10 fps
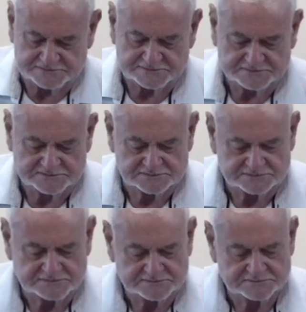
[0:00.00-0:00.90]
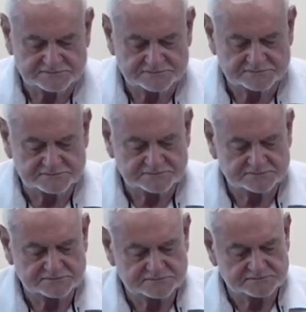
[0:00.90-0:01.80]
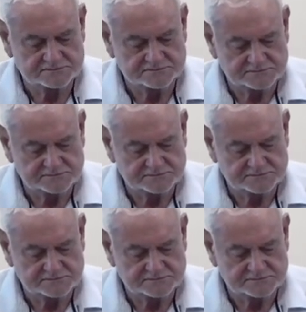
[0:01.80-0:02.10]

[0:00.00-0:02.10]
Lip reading: No one is speaking in this clip.